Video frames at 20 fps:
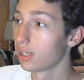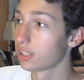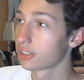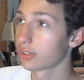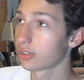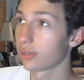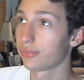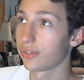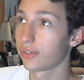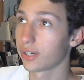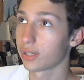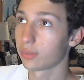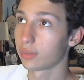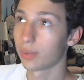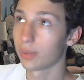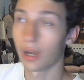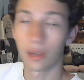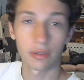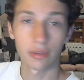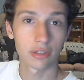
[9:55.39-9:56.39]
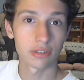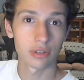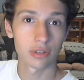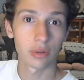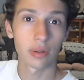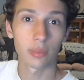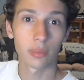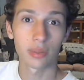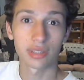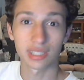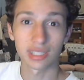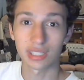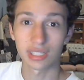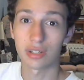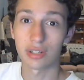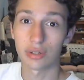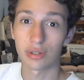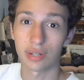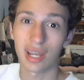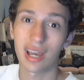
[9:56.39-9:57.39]
So I figured, well, there's only one thing
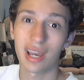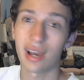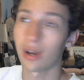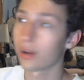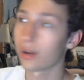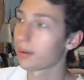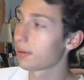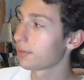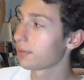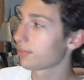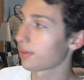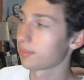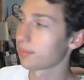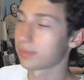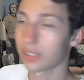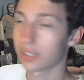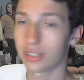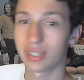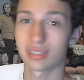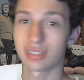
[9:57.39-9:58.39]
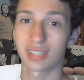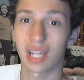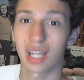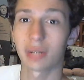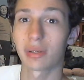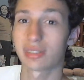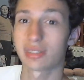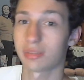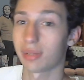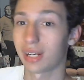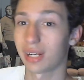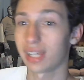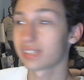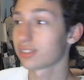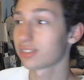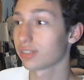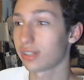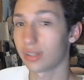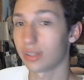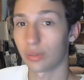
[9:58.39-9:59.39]
to do now. If I'm turning sideways and my
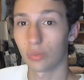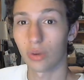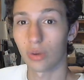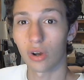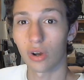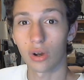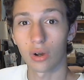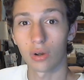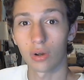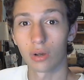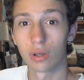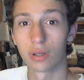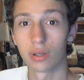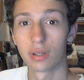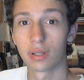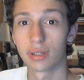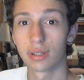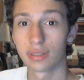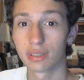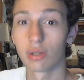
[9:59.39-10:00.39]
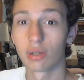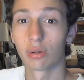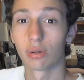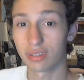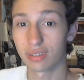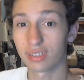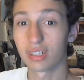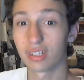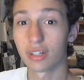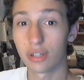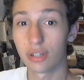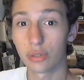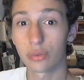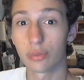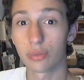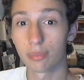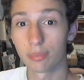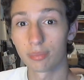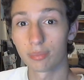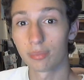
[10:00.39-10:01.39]
legs are hitting the wall, the only thing to do
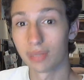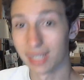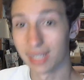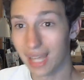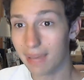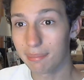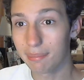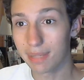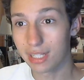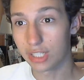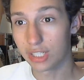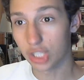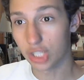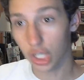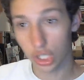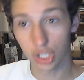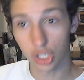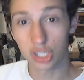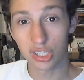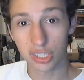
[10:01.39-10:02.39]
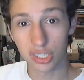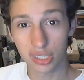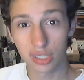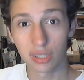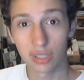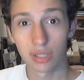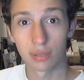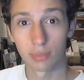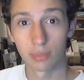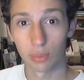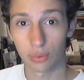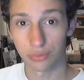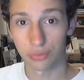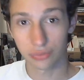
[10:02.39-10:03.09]
to let me turn more